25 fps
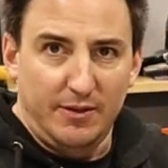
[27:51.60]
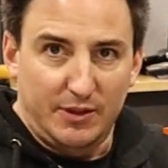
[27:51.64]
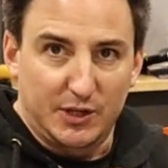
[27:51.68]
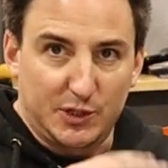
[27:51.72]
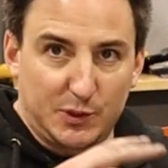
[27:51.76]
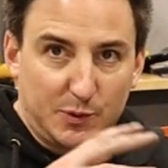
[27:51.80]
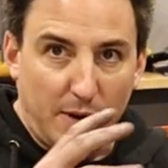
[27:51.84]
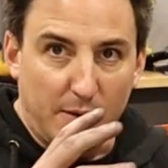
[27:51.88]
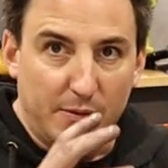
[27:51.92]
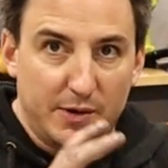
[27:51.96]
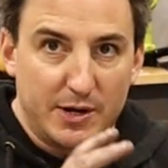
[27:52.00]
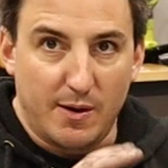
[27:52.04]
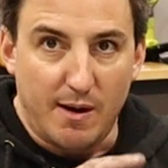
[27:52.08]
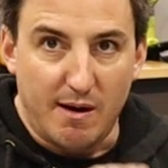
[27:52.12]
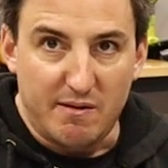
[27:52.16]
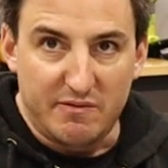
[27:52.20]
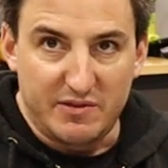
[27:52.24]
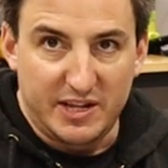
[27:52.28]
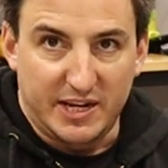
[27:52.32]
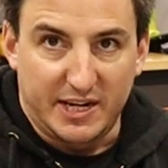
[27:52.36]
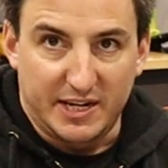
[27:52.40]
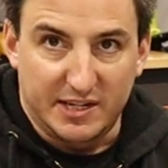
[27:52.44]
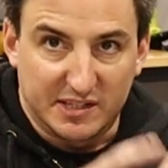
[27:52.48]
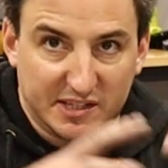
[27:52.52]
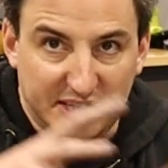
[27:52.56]
This way we know
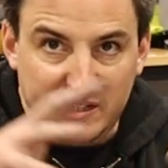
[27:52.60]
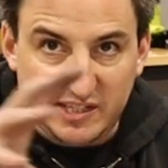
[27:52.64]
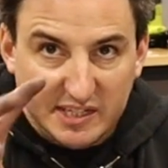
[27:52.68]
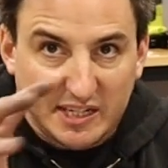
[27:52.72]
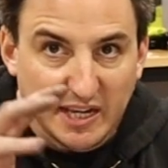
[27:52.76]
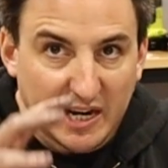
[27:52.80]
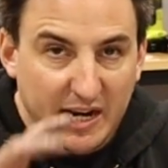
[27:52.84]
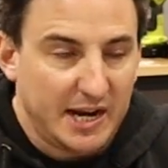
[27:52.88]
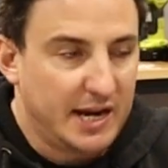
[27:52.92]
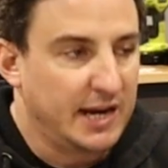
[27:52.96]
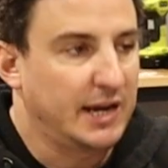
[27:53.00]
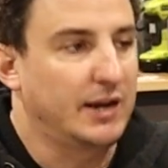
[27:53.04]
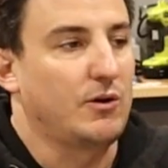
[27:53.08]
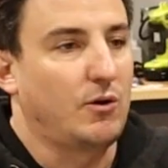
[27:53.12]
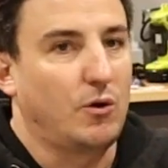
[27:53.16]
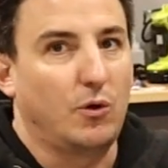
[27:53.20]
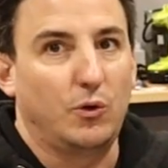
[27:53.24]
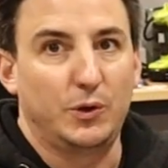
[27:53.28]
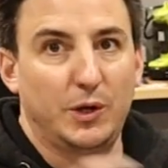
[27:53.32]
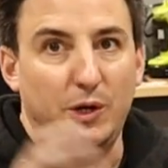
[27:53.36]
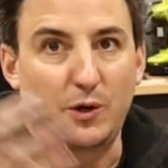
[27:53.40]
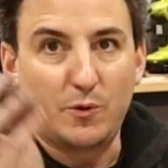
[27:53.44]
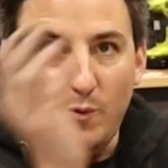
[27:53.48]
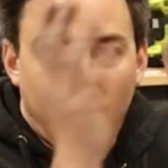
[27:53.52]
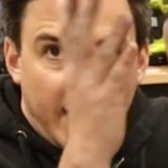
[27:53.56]
everything is sitting and
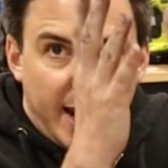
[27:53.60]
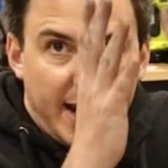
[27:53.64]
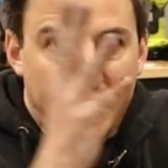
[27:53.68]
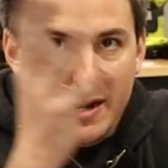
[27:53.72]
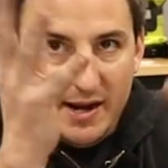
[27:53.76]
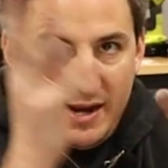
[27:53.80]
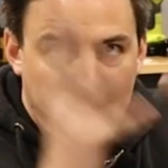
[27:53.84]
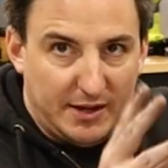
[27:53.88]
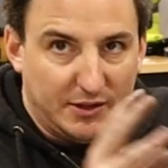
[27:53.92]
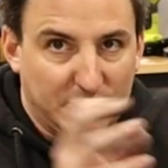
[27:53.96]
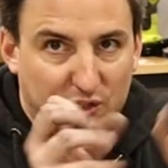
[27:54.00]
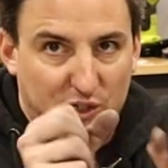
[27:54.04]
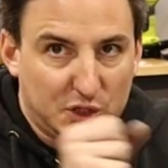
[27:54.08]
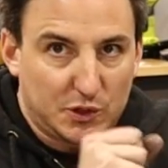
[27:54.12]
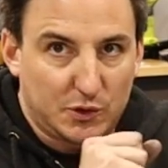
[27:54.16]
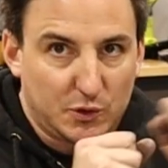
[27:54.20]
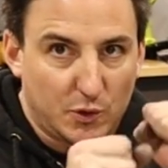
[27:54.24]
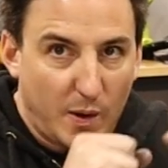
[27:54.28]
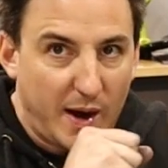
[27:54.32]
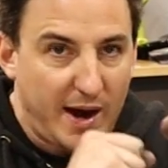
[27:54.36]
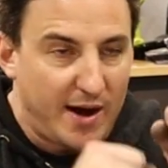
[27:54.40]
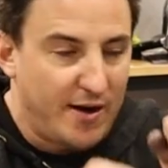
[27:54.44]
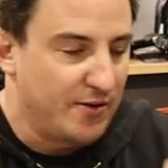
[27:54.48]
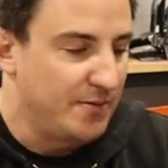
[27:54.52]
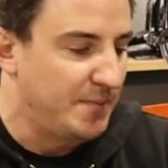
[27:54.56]
holding weight and
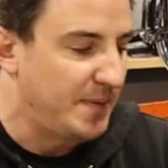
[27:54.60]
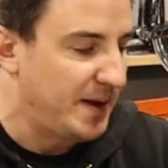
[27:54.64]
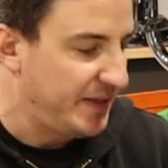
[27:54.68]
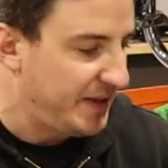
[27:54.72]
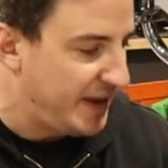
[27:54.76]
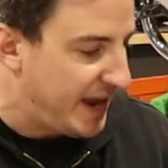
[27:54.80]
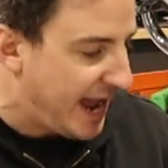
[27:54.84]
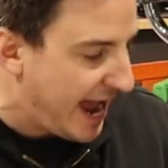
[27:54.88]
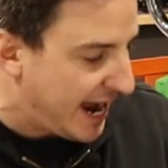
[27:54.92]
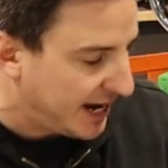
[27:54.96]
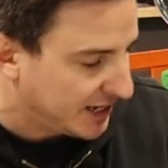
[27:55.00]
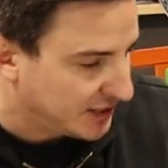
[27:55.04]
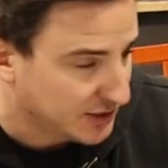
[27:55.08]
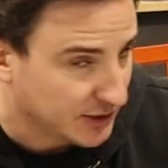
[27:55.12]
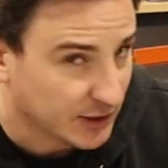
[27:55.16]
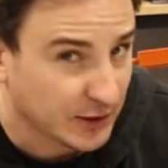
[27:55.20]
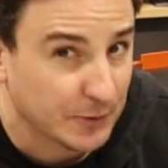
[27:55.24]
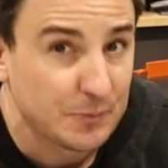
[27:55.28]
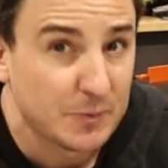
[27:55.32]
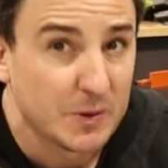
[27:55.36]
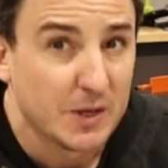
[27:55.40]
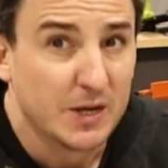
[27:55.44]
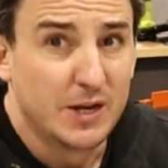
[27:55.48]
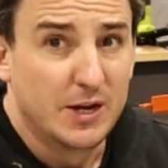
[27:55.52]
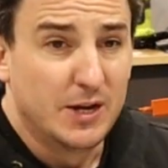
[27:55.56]
squared by the
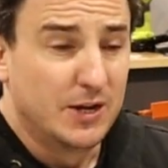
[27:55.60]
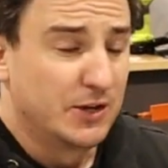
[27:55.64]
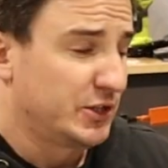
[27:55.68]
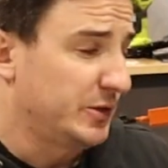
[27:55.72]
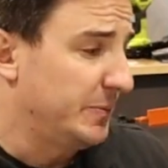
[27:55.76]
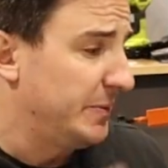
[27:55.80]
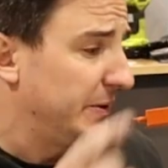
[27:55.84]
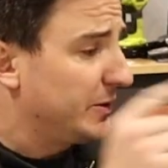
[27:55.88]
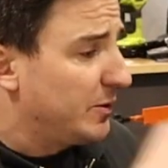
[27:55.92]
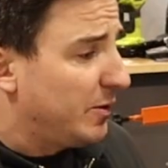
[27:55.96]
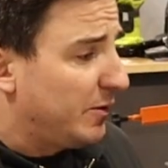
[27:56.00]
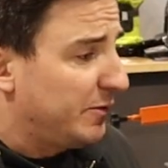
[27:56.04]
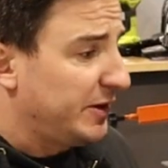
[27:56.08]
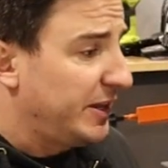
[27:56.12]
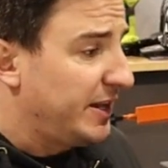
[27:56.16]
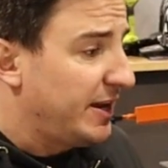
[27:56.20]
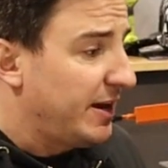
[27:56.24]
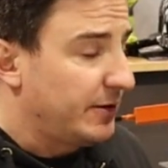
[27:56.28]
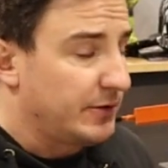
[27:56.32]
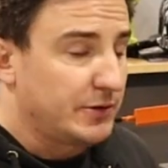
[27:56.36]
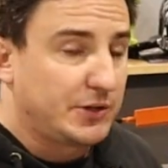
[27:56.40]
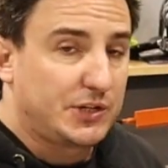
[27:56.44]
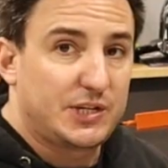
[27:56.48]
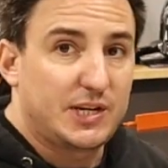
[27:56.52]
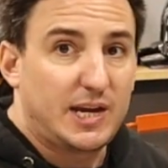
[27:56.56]
axle. So I'm going to go over to the
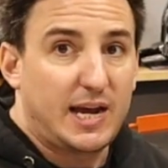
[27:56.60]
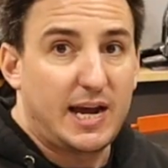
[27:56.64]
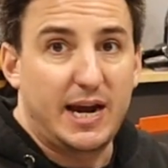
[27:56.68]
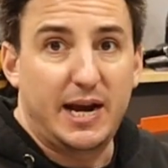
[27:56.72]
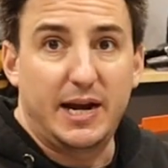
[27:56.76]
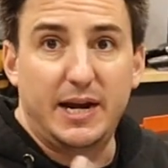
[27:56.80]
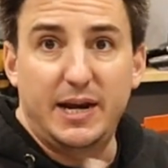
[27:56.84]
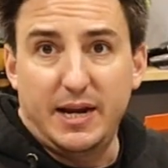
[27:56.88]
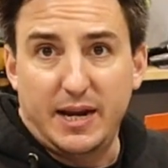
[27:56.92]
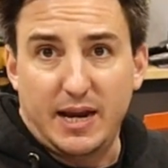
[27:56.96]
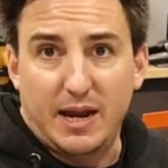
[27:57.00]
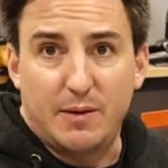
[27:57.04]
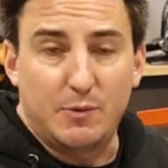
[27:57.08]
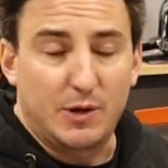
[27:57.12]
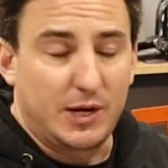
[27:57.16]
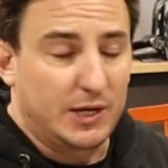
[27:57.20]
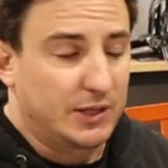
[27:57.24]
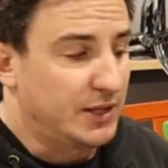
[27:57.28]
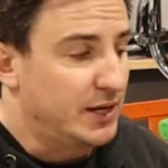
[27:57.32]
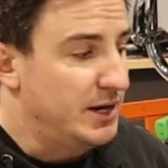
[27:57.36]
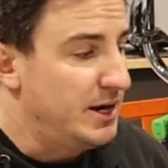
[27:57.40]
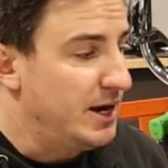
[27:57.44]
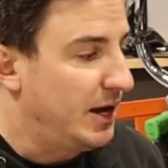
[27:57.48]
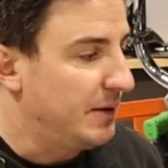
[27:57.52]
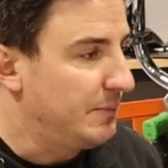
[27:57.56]
other side and we'll
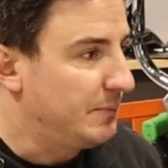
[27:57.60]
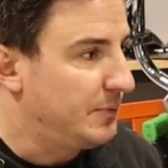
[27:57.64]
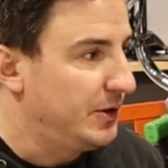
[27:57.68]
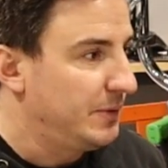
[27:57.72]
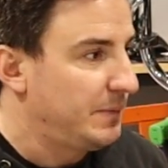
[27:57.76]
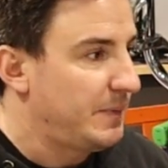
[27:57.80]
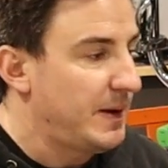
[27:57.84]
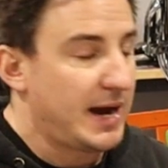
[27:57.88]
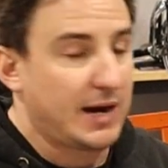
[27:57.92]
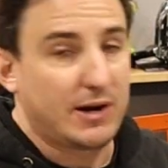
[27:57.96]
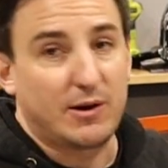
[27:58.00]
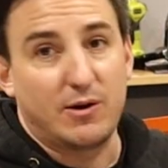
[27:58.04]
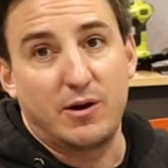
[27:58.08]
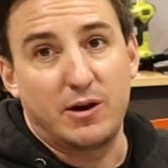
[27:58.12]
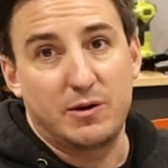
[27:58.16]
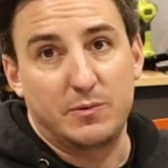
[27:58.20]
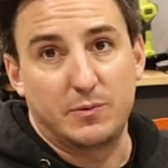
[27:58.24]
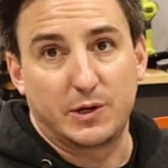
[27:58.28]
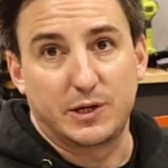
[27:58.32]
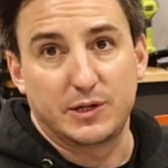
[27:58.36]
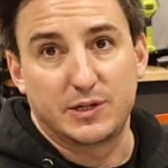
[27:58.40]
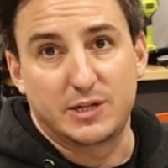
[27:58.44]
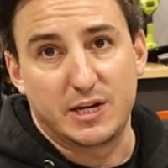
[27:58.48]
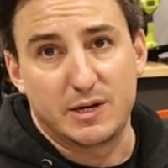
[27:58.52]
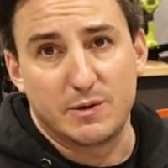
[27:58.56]
get the nut put back on and
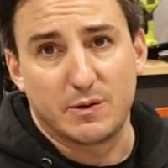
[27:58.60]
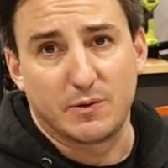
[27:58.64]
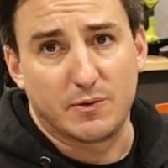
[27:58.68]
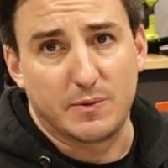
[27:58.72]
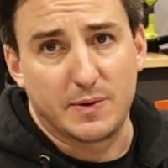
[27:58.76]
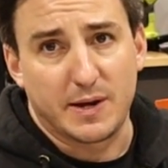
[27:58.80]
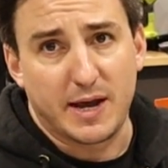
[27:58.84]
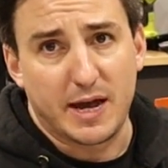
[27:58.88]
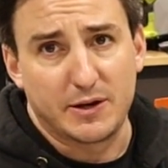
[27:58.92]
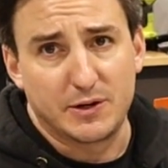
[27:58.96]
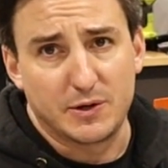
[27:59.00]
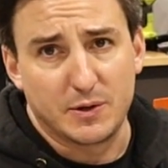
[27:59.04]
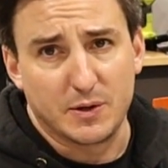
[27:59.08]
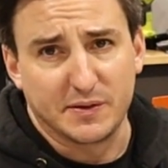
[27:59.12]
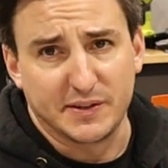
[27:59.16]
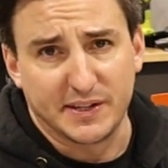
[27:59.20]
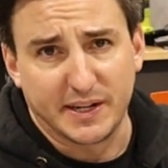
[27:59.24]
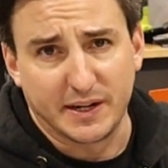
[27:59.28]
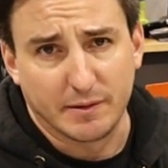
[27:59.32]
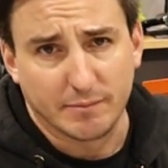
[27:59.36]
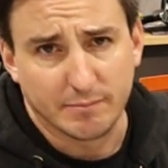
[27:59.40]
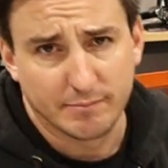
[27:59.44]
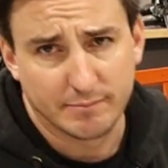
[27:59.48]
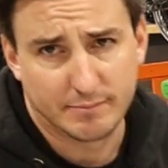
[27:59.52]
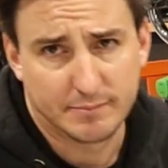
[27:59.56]
we'll continue with what we got to do over
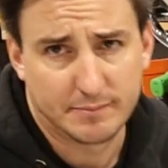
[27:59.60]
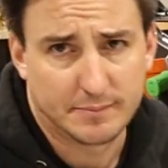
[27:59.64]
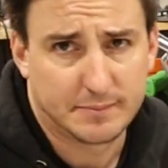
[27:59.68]
there.